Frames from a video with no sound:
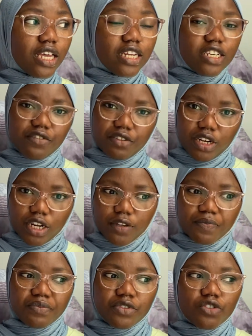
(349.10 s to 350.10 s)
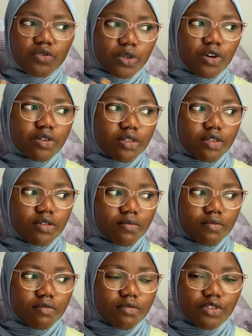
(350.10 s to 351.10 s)
differently, just because
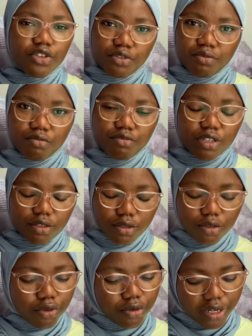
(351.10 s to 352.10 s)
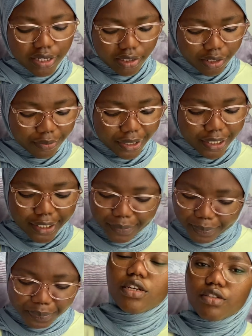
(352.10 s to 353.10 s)
we need to decolonize our mind.
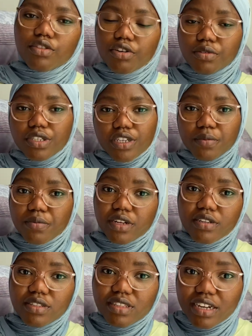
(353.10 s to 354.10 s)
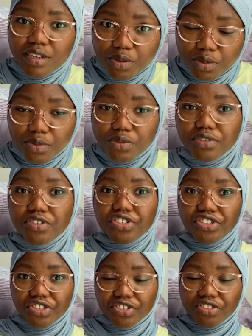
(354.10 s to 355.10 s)
In the third chapter, titled
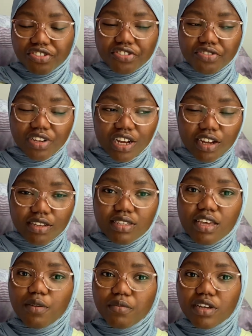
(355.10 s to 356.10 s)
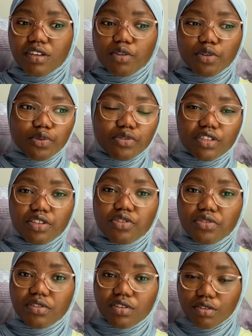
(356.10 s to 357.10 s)
"Shh, Just Relax," Emma goes into
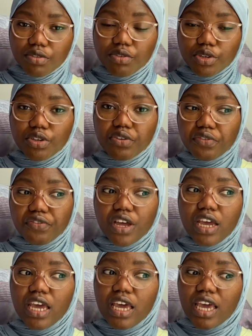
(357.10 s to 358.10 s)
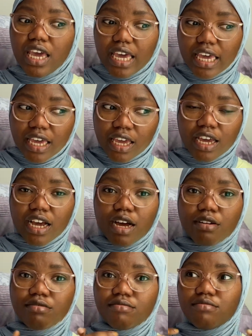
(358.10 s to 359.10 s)
the history of hair
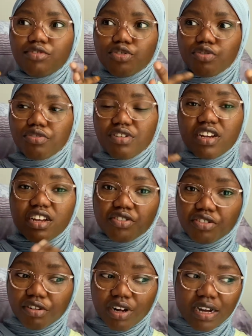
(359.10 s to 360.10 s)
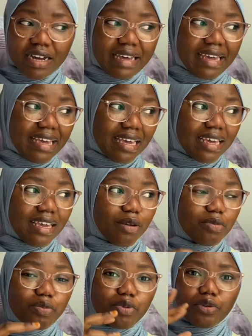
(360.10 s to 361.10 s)
and the natural hair
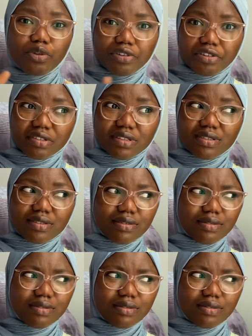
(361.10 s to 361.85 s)
products